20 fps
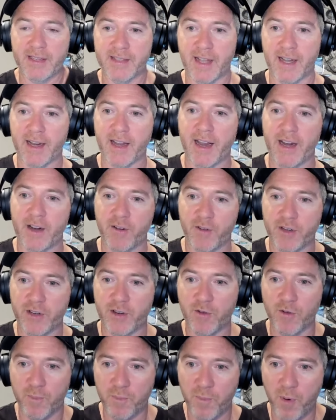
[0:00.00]
like a
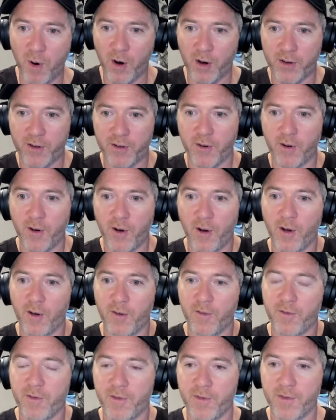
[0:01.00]
critical part
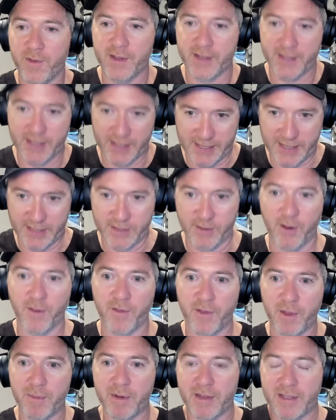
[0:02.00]
of the success
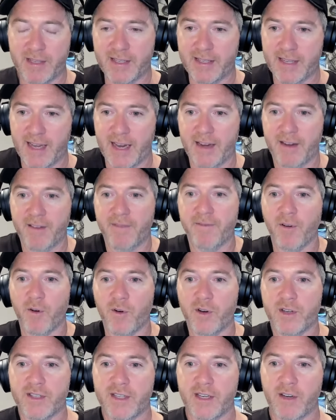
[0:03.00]
of the business. And
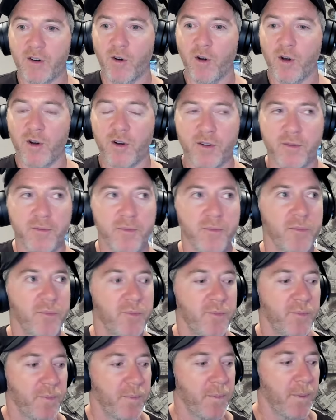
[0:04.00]
focusing on
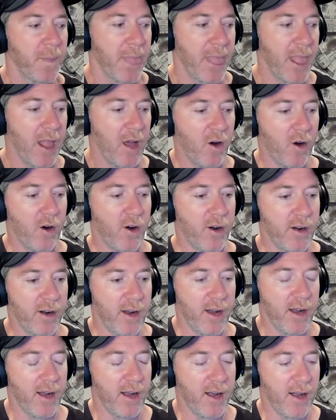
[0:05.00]

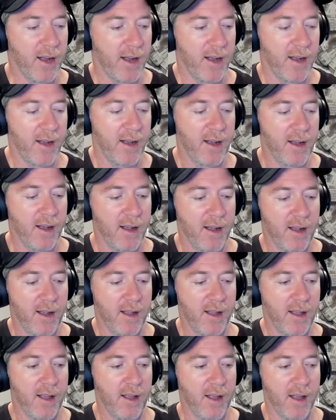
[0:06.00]
that,
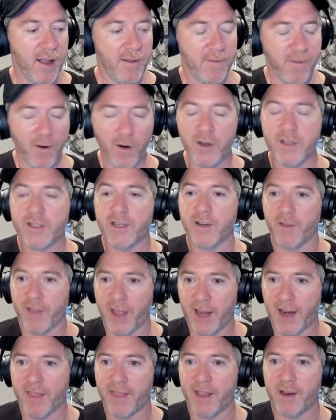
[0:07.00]

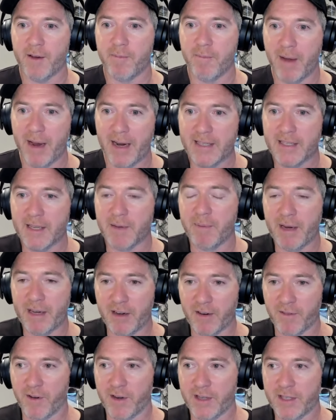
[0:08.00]
I think, makes a big
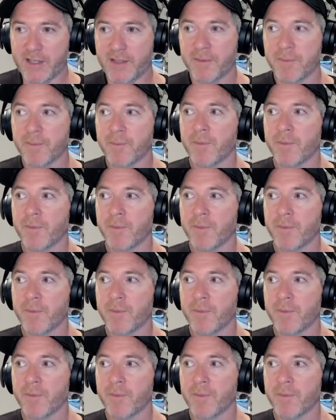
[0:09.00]
difference